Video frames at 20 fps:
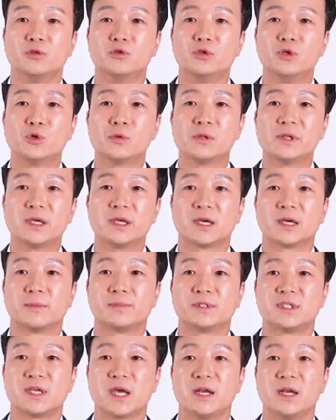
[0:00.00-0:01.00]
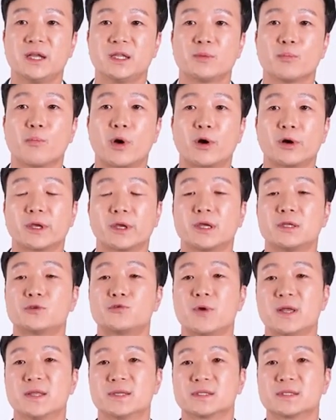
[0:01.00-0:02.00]
newly updated market
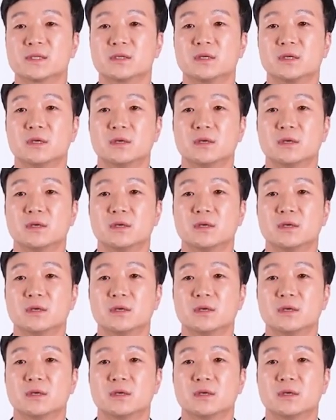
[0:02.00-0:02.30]
trends.